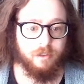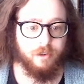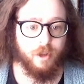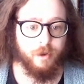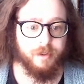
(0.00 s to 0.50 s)

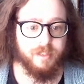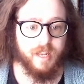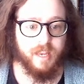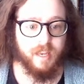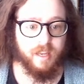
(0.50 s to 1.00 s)

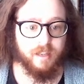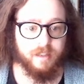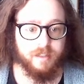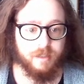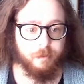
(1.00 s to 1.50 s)
note-taking,
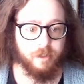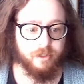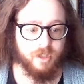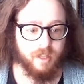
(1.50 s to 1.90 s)
similar to